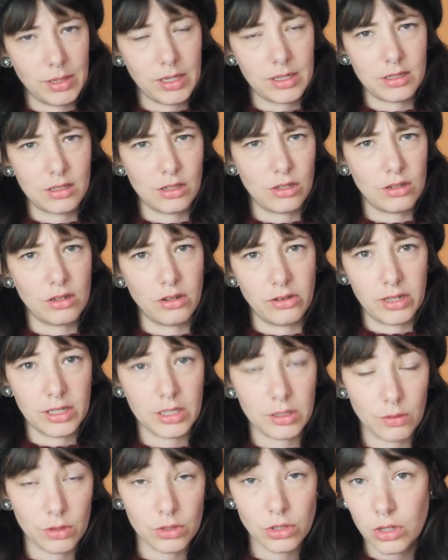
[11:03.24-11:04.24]
bits, so you don't
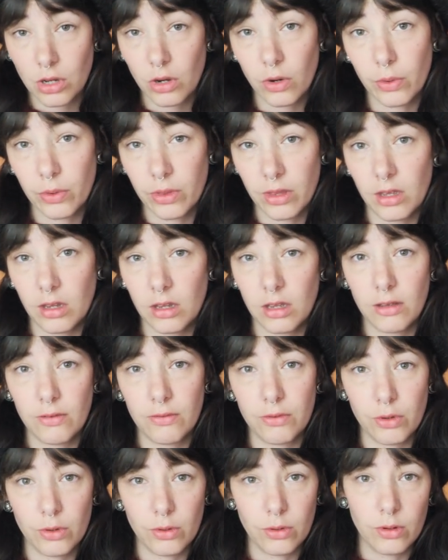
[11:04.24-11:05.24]
need to watch the whole thing
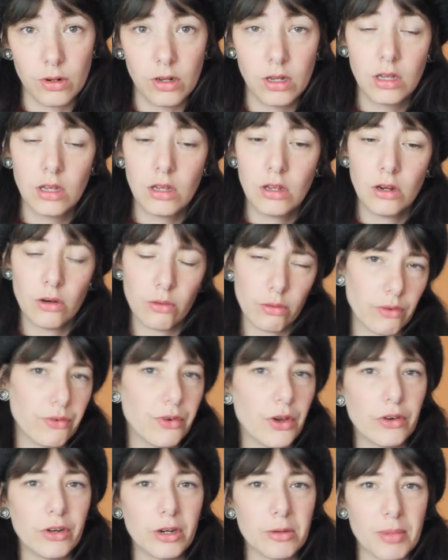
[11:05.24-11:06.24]
if you're
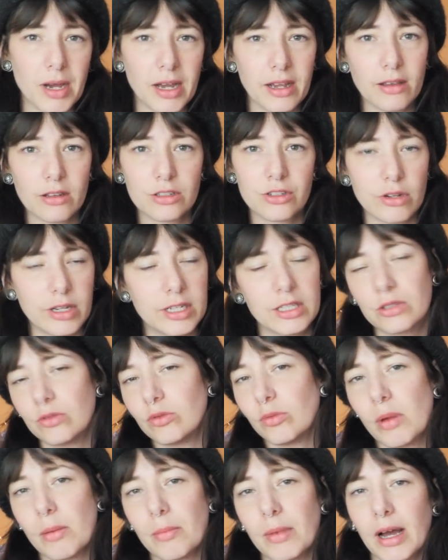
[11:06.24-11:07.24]
referring back, trying to
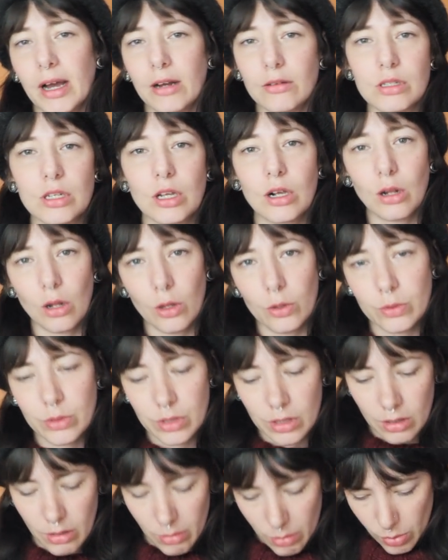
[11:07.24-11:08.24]
remember how to
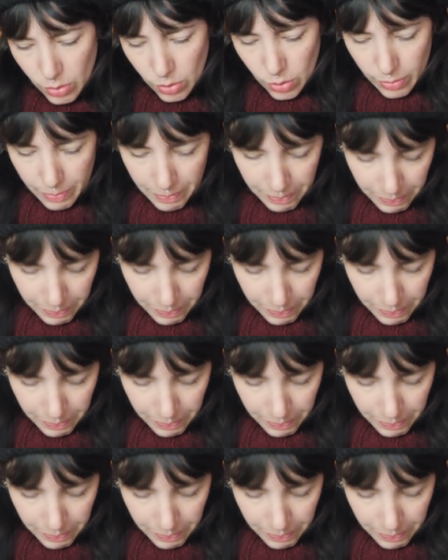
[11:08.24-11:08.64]
close them, or,